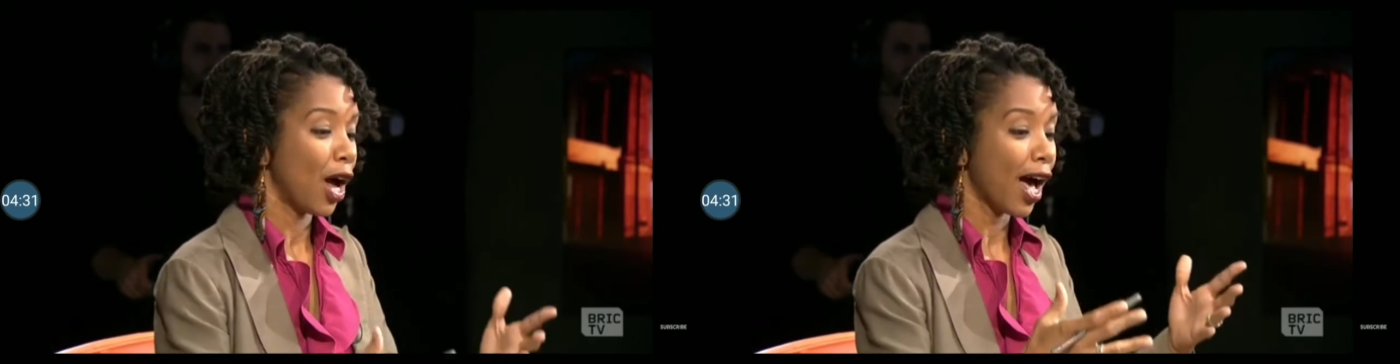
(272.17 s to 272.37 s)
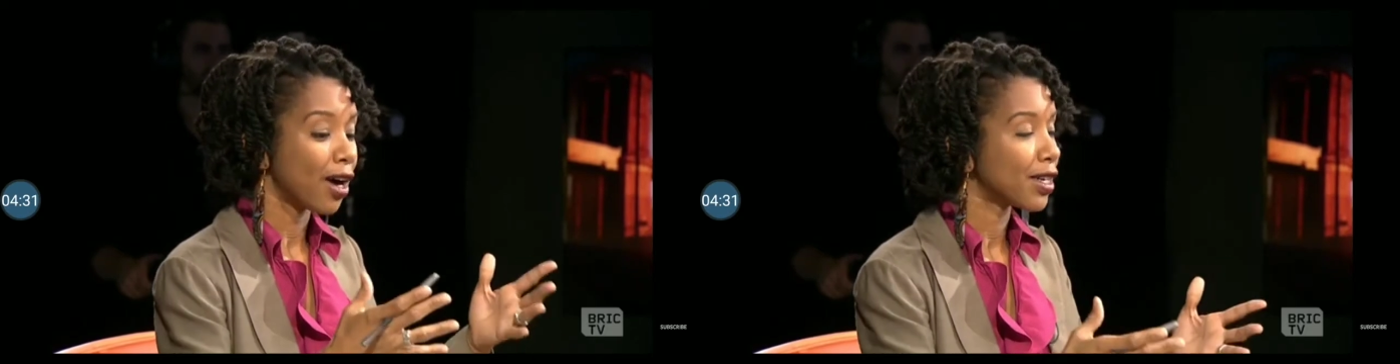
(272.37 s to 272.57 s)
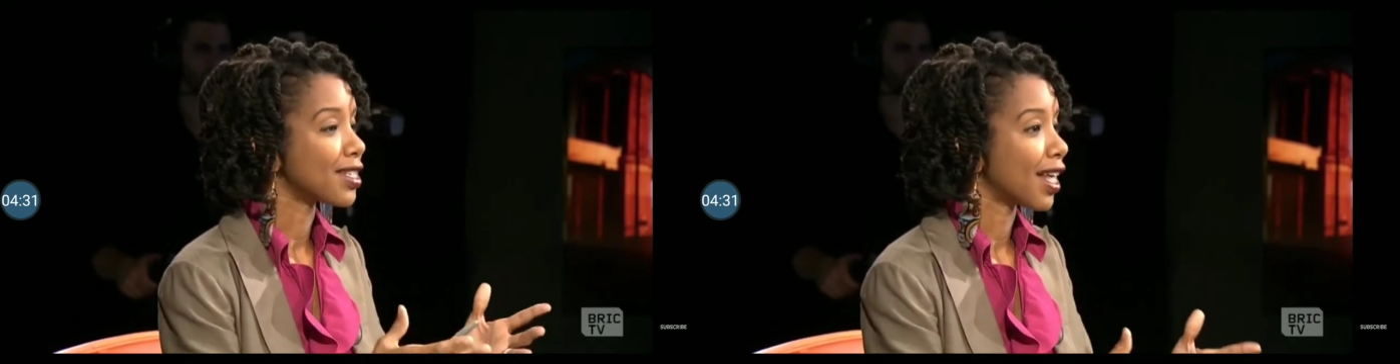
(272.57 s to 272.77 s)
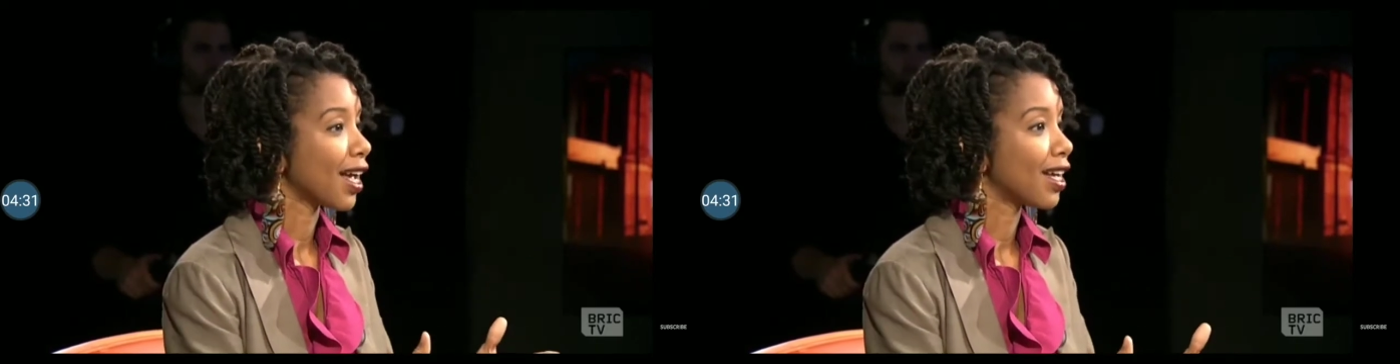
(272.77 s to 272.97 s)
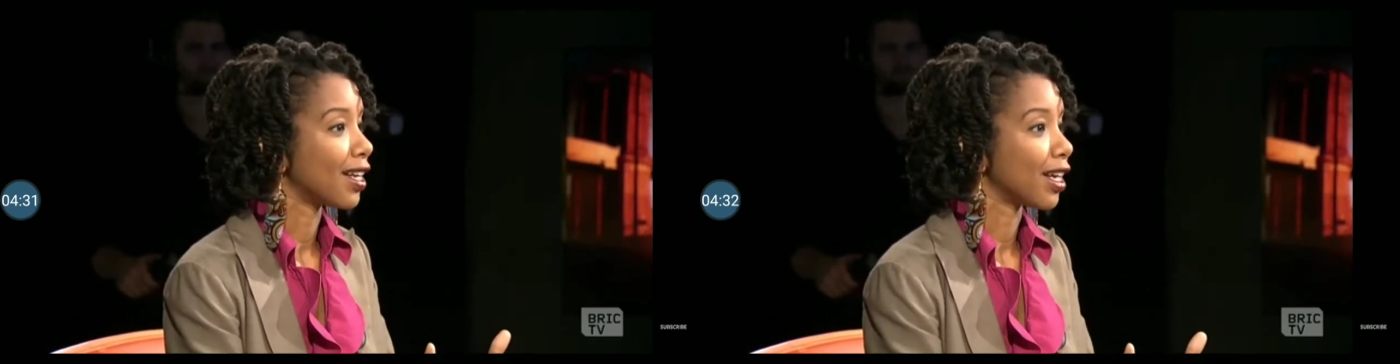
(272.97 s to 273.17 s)
how does
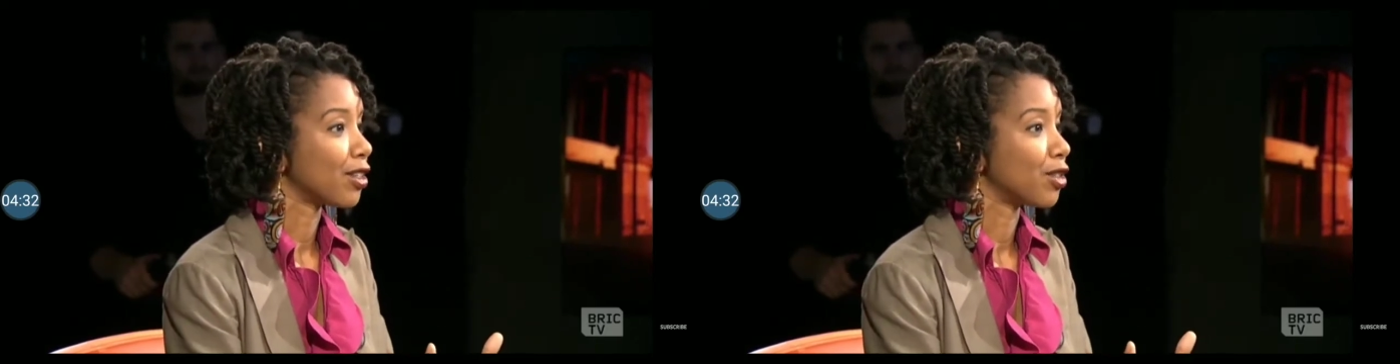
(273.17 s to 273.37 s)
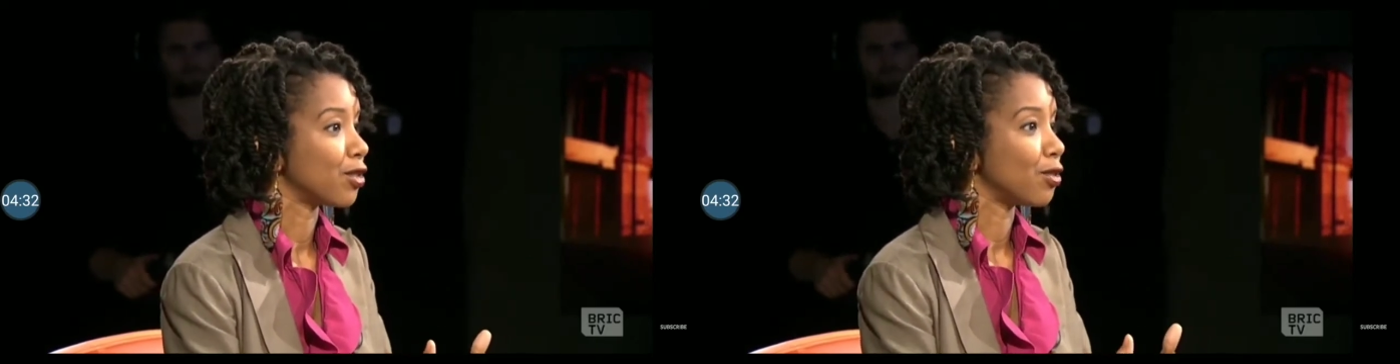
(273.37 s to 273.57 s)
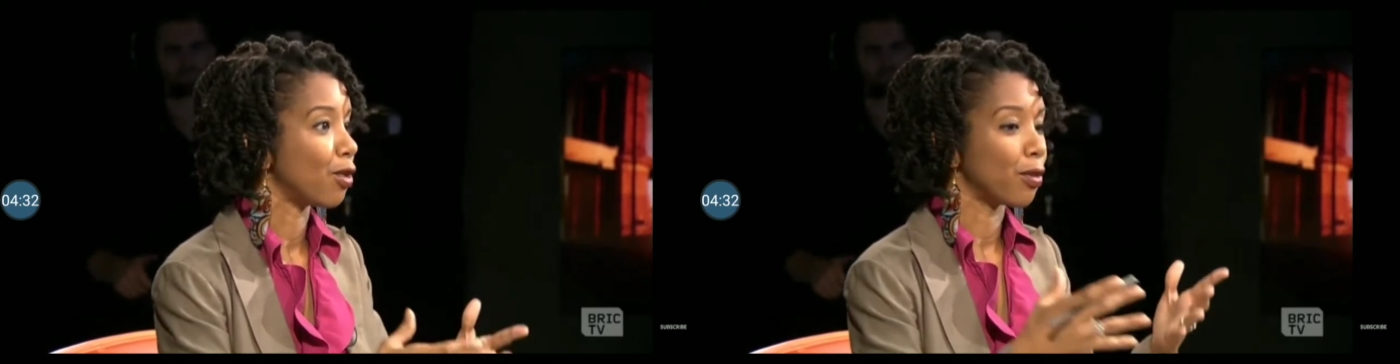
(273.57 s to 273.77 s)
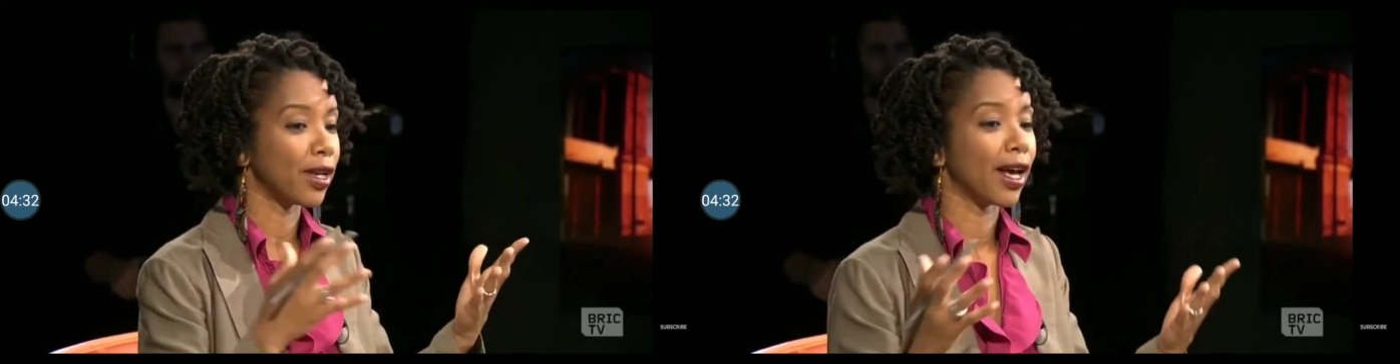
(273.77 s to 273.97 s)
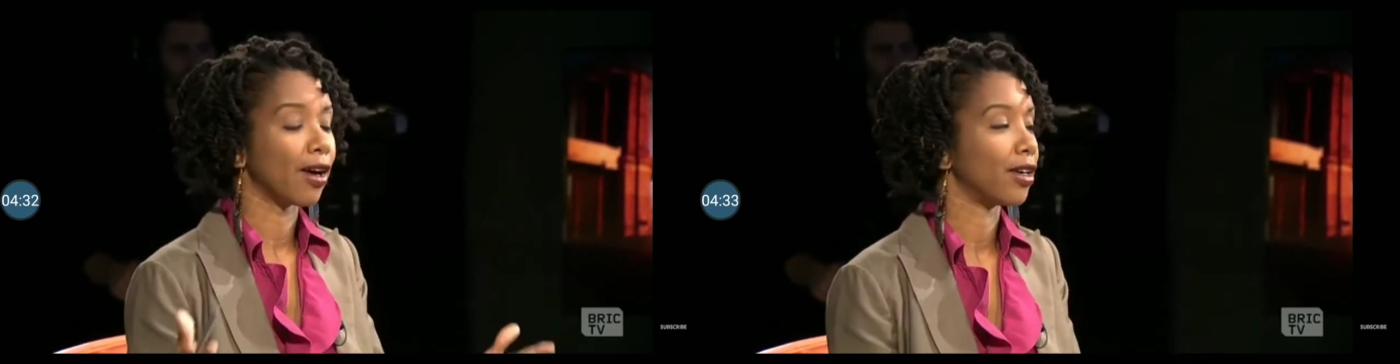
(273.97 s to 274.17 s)
that connect to what
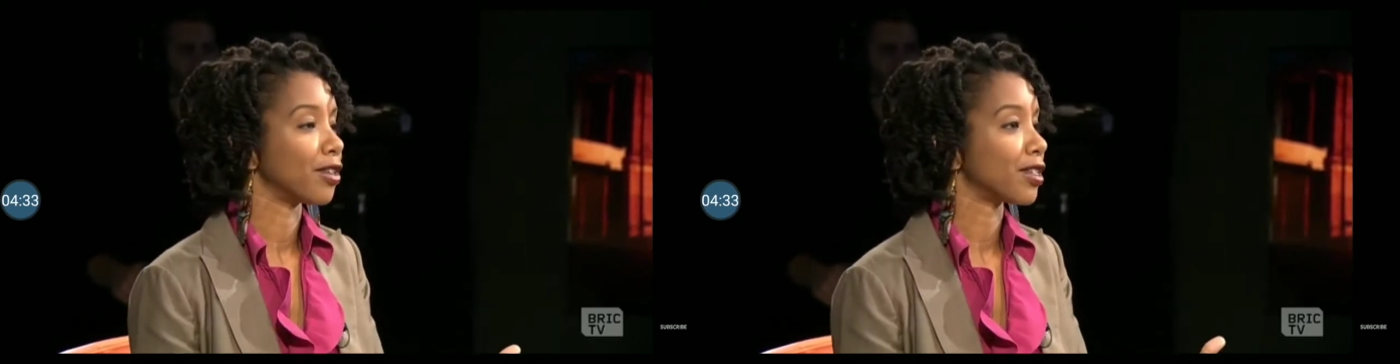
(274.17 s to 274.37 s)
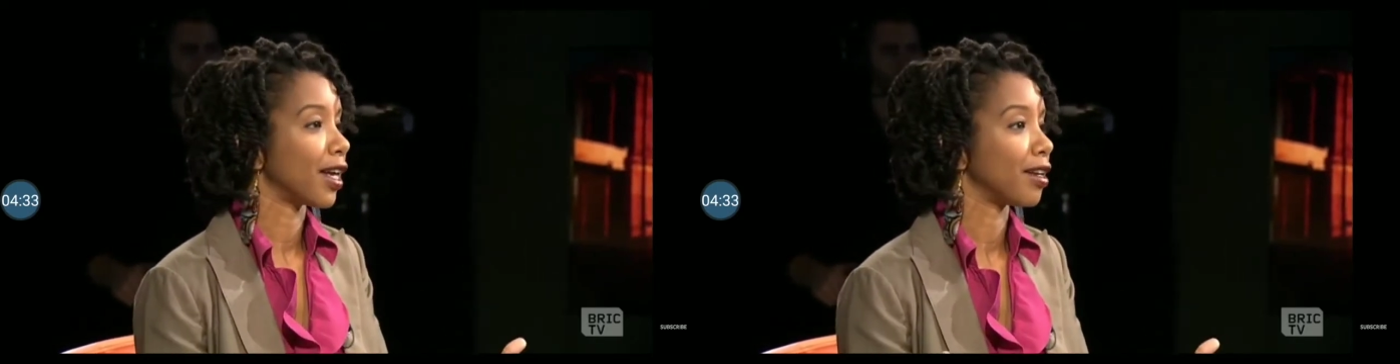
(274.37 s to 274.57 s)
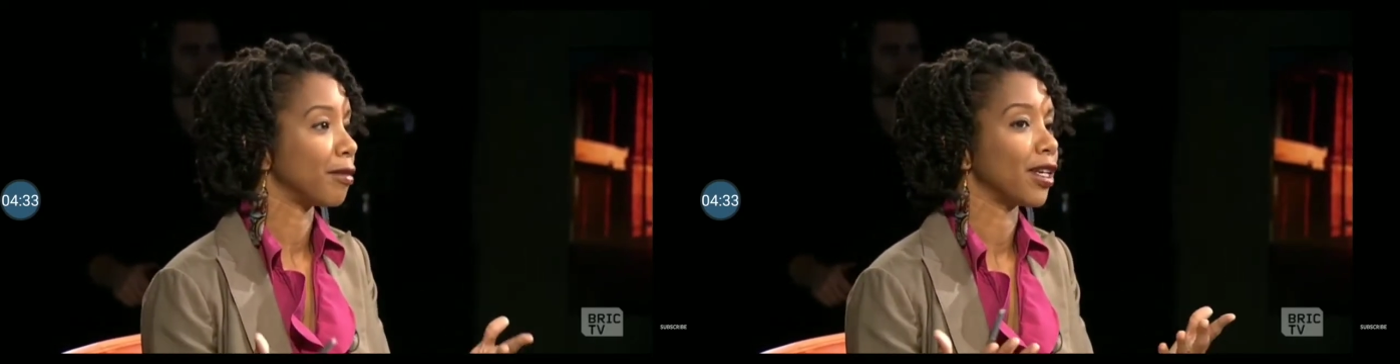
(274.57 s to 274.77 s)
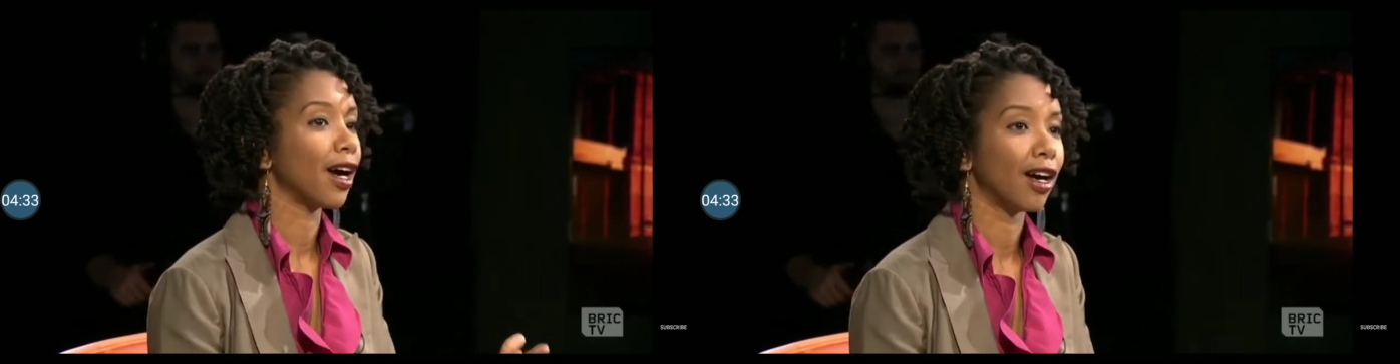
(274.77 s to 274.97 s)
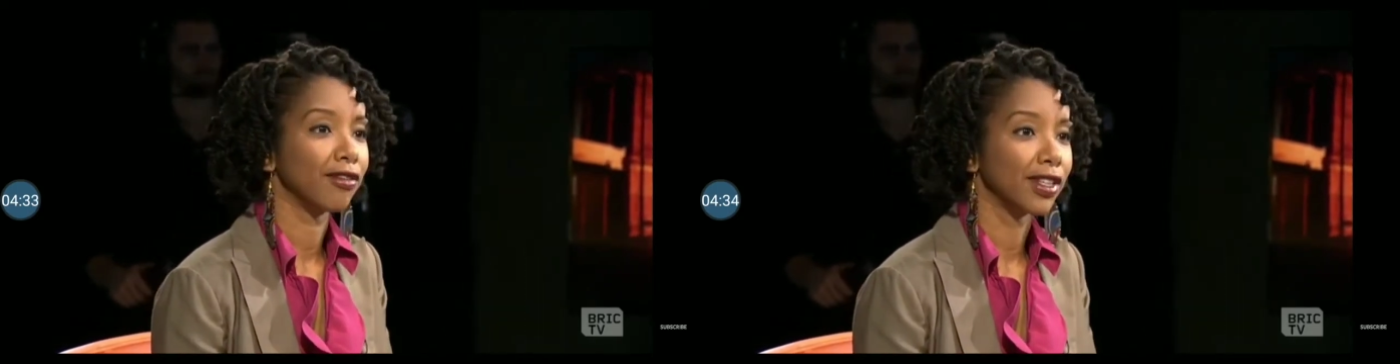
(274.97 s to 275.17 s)
we now understand to be
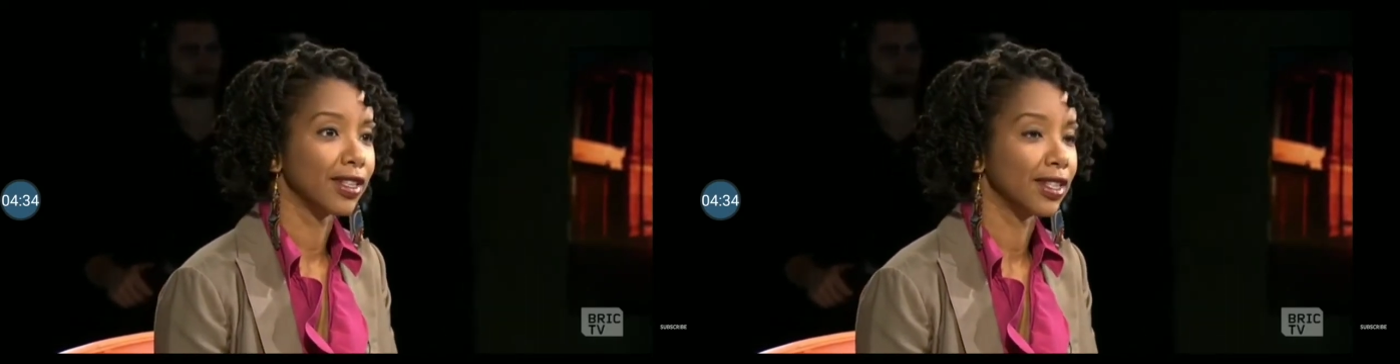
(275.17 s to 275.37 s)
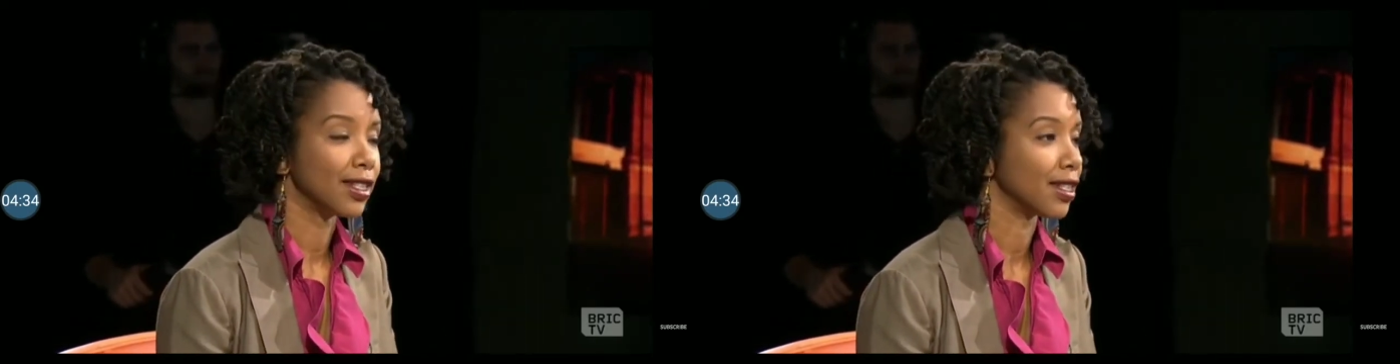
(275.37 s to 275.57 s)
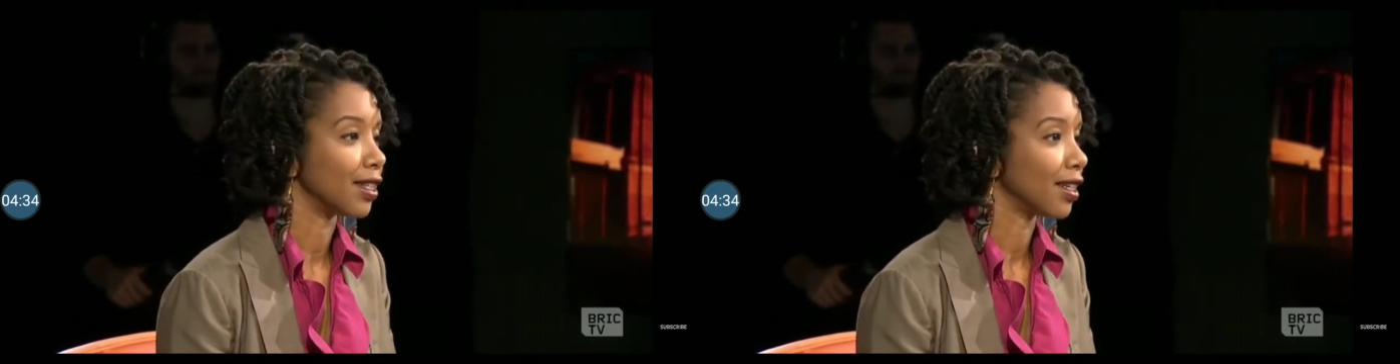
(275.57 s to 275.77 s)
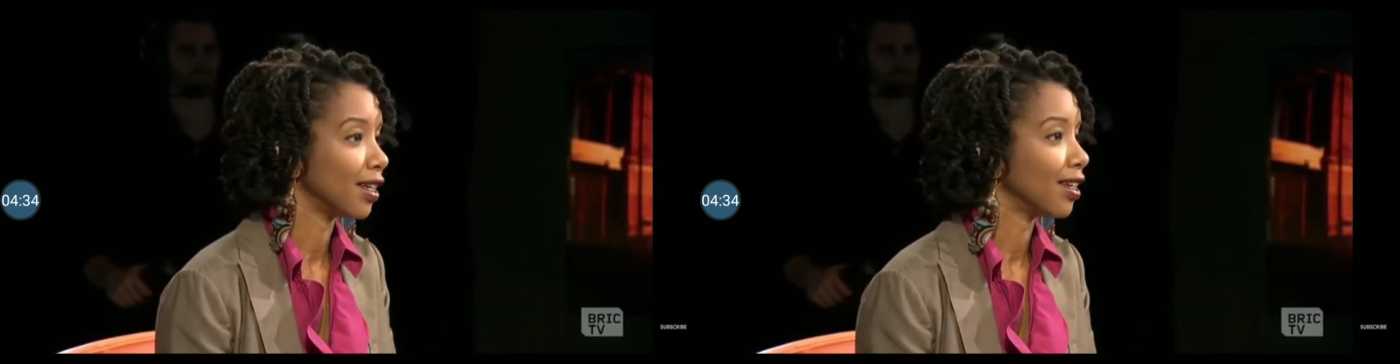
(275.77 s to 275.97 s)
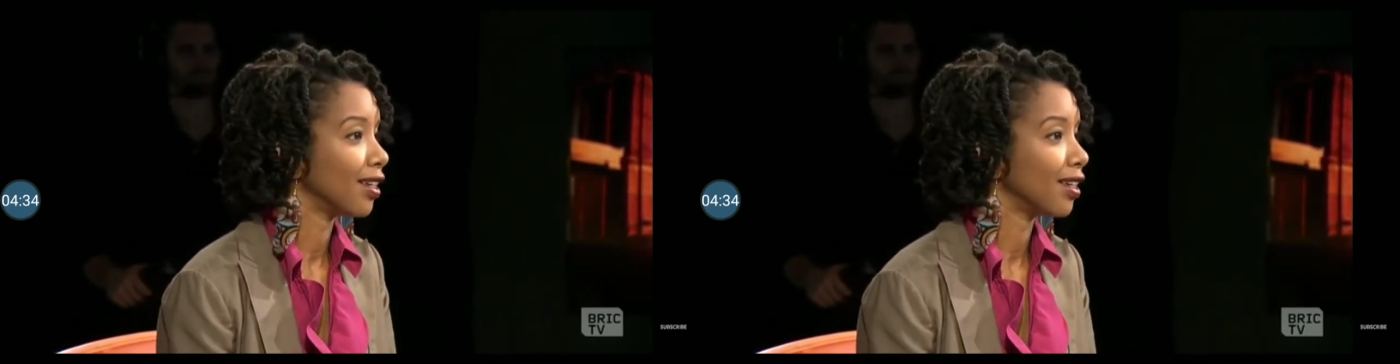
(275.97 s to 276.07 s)
convict leasing?